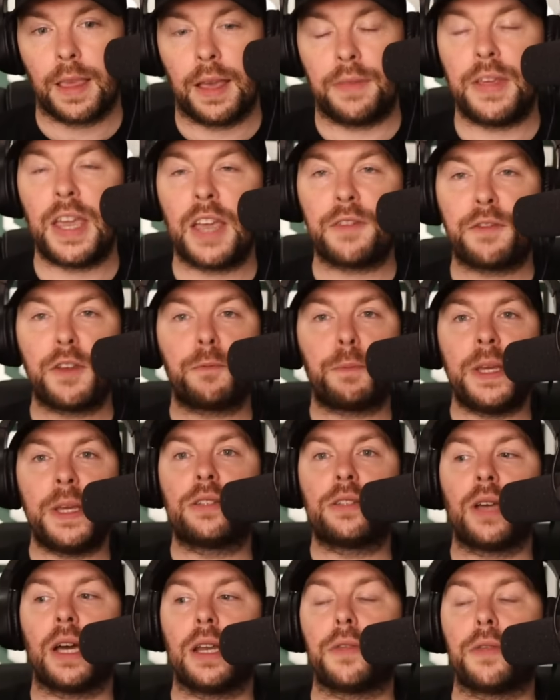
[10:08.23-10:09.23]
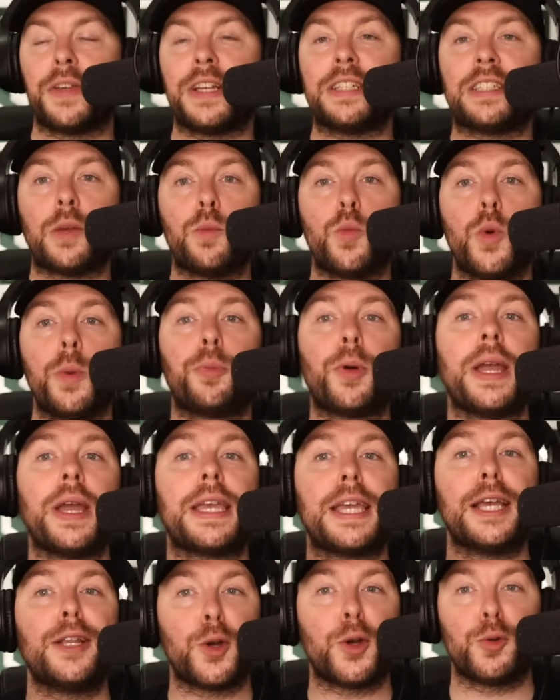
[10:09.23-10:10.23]
And the F F P side of things, they were
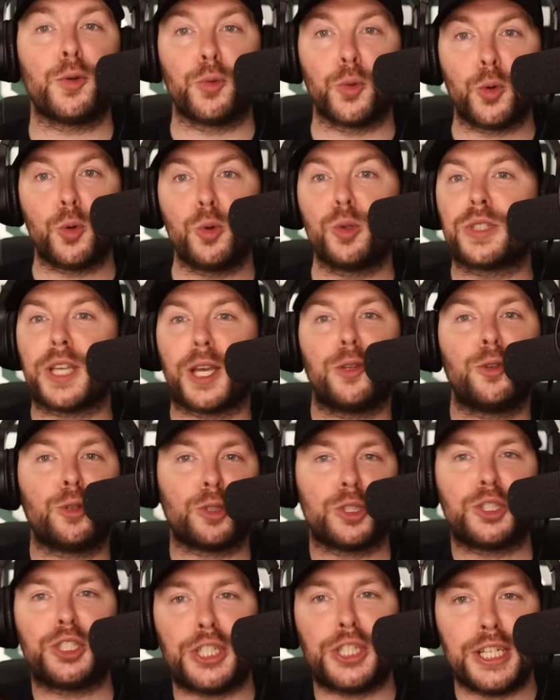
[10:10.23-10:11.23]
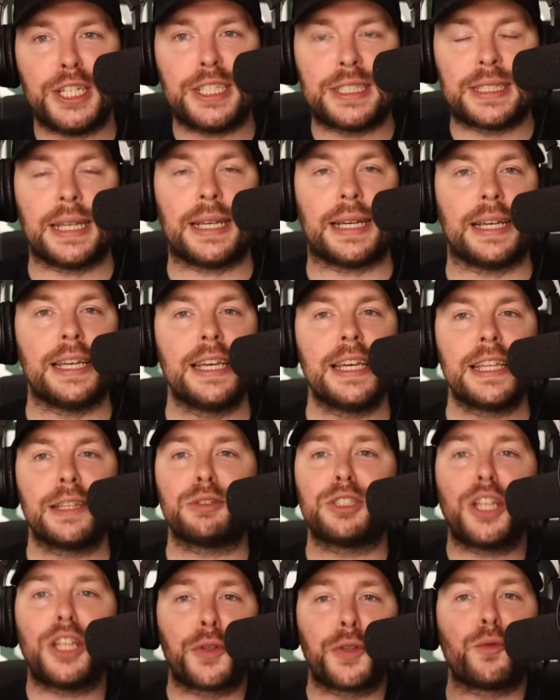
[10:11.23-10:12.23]
breaking no rules. They are not cheating.
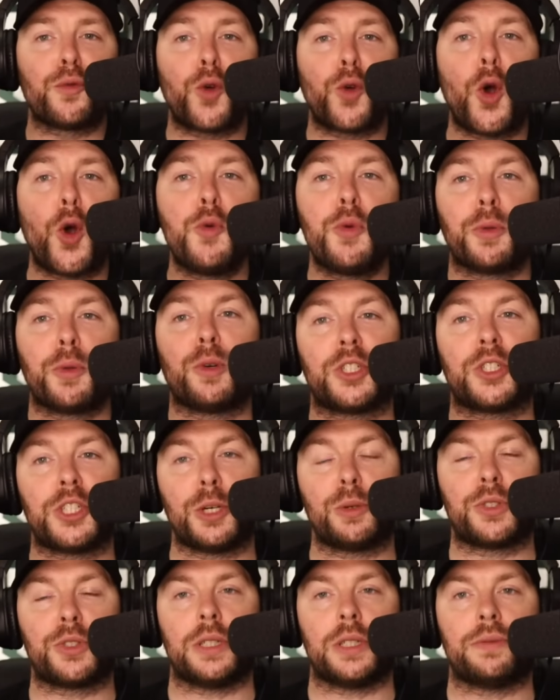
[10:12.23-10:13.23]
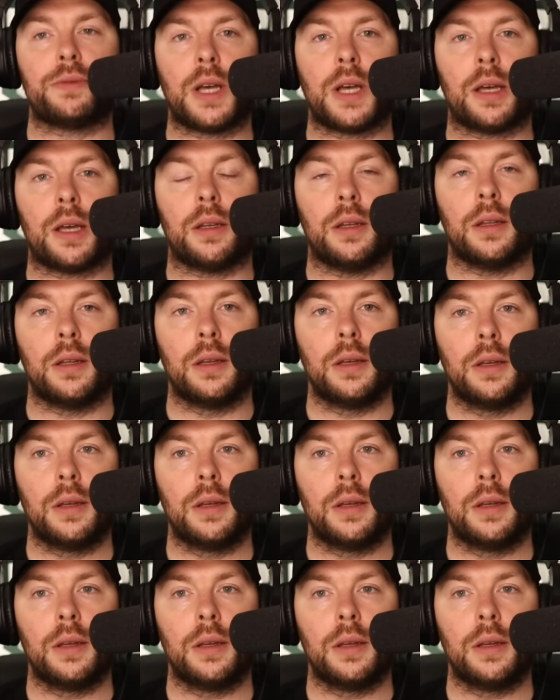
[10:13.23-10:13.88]
There is nothing wrong with what Chelsea have done.